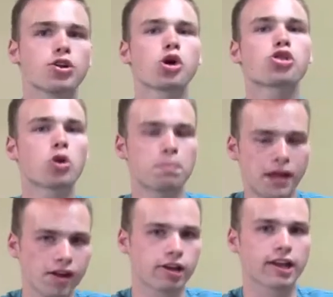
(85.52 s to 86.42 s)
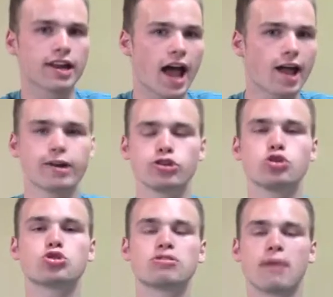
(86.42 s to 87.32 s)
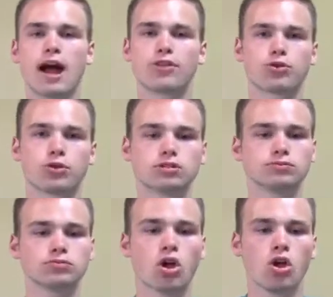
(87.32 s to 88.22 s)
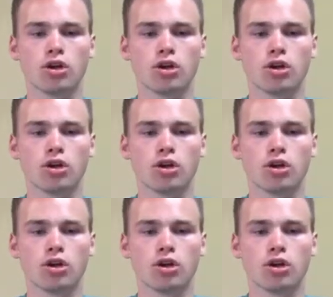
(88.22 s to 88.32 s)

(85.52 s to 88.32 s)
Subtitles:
during third period, I had to use the bathroom,